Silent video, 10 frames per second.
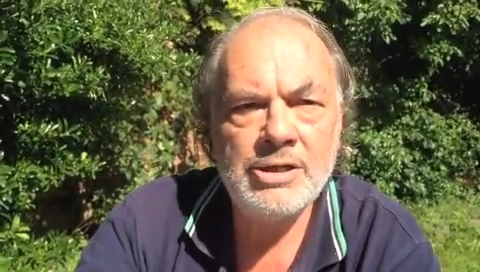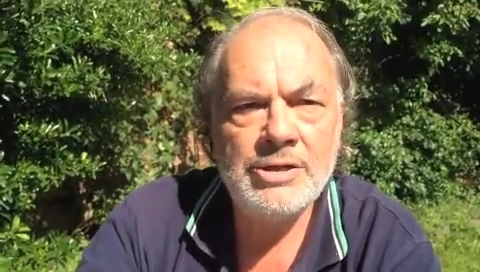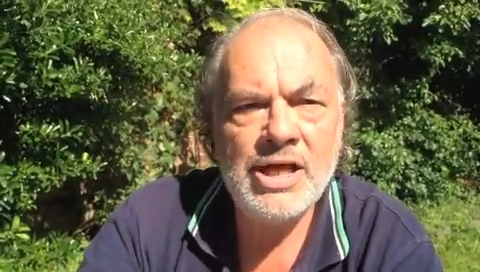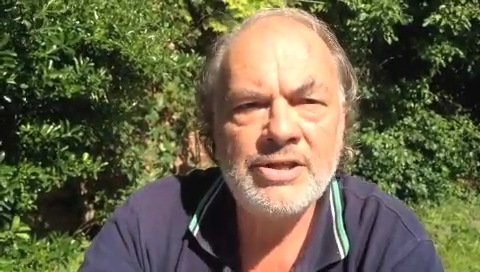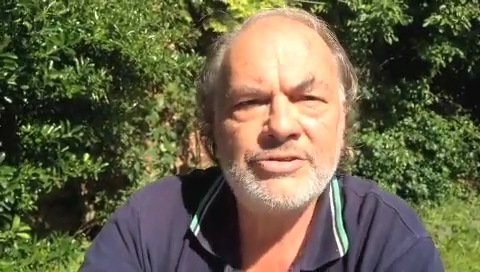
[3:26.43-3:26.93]

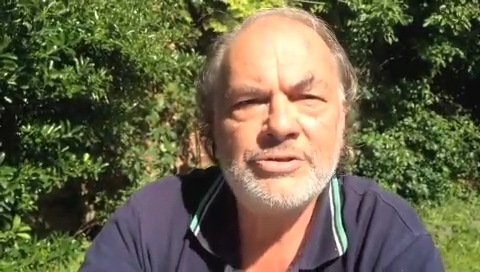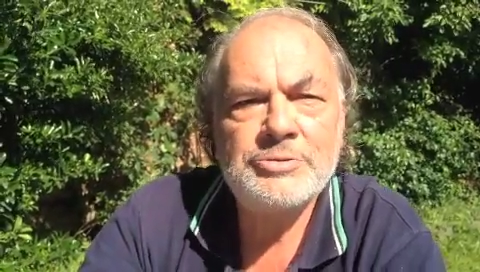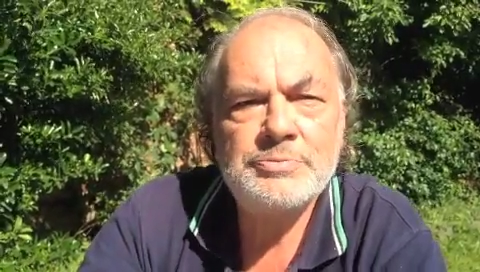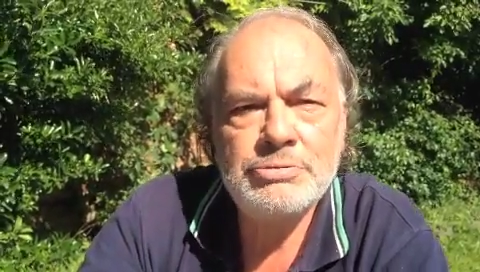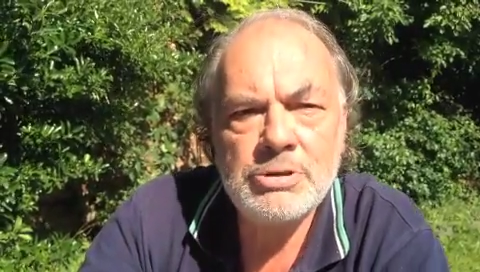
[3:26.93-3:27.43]
and that's not
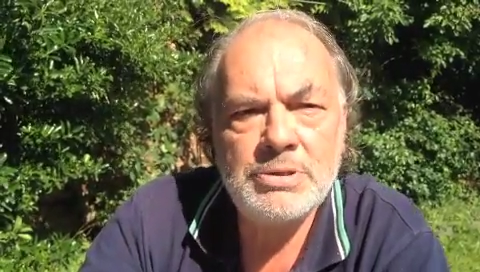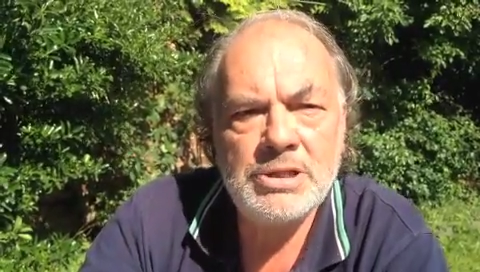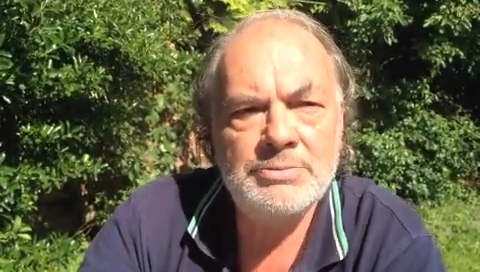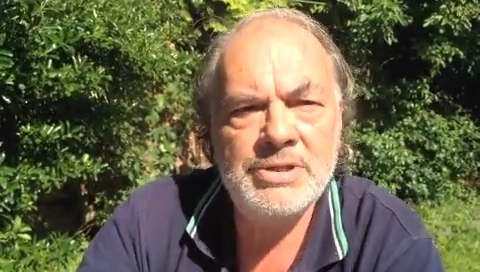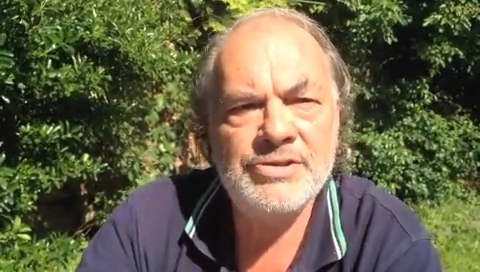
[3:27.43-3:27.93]
a
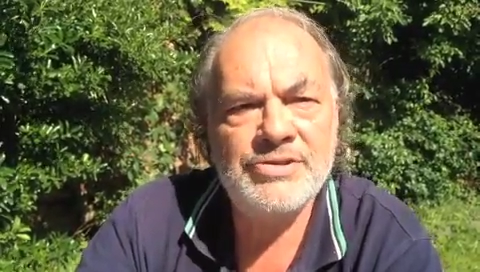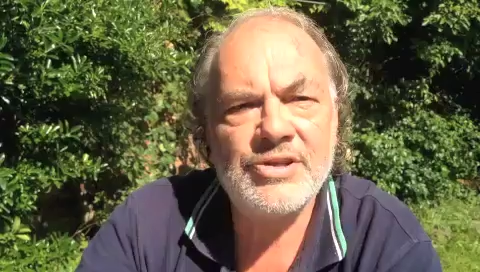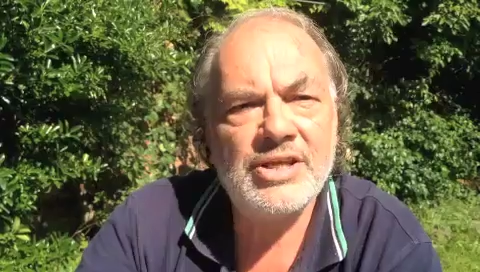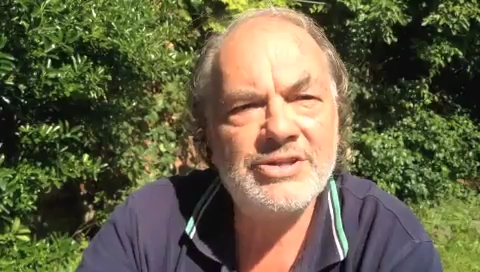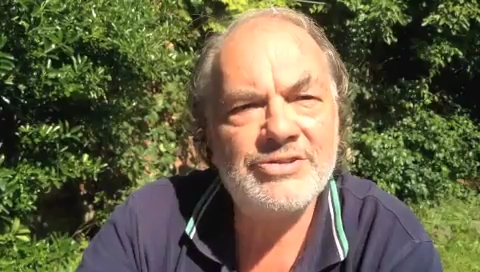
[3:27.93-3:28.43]
problem, that's
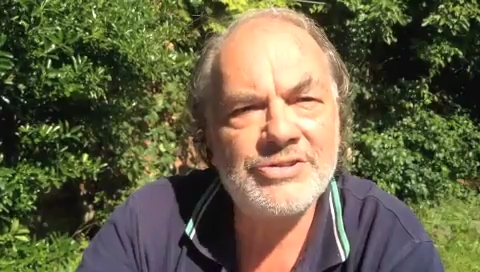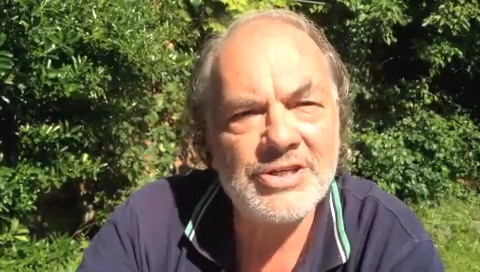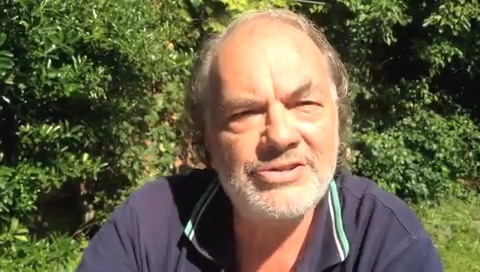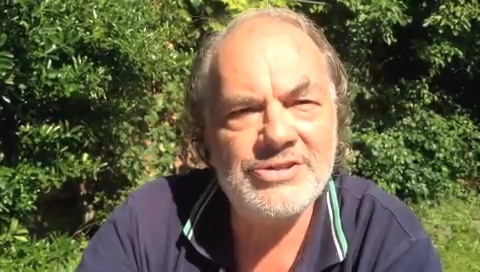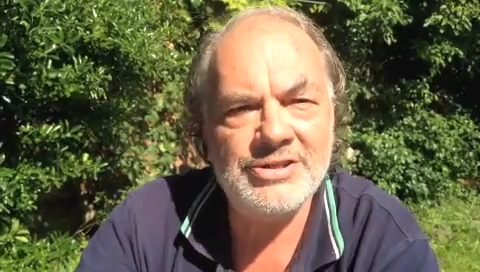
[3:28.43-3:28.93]

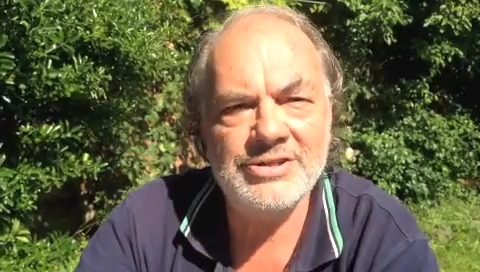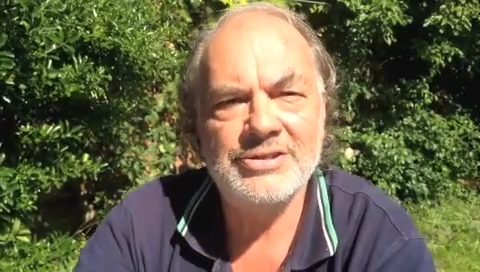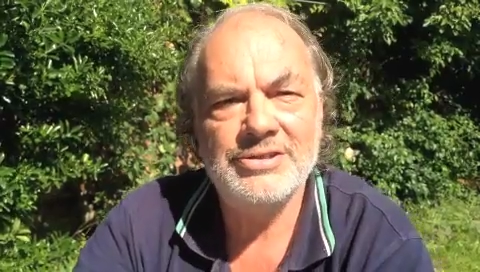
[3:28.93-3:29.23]
exciting.